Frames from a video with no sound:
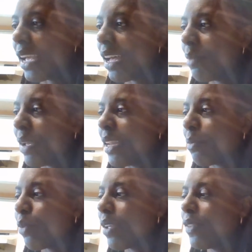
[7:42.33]
In a
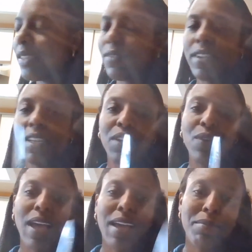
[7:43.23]
previous
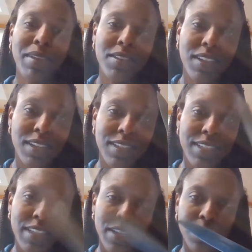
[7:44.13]
video, I mentioned
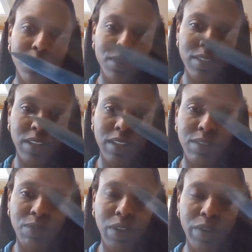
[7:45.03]
still. Still is
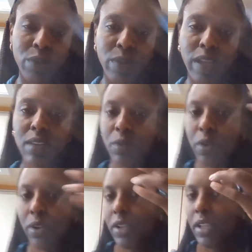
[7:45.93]
very great
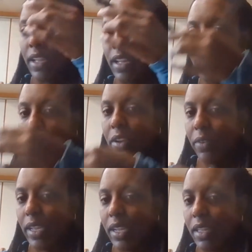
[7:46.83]
for
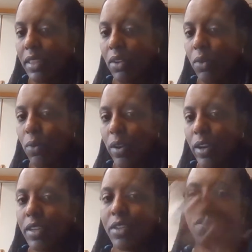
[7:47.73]
clearing the
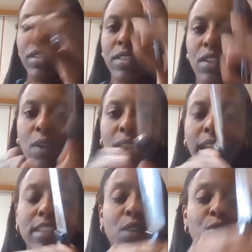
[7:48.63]
aura. You just go
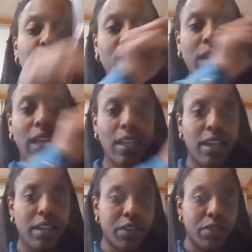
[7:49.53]
like so. Do not
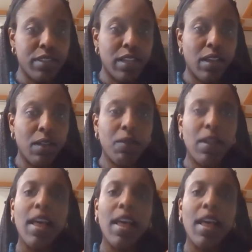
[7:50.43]
cut yourself.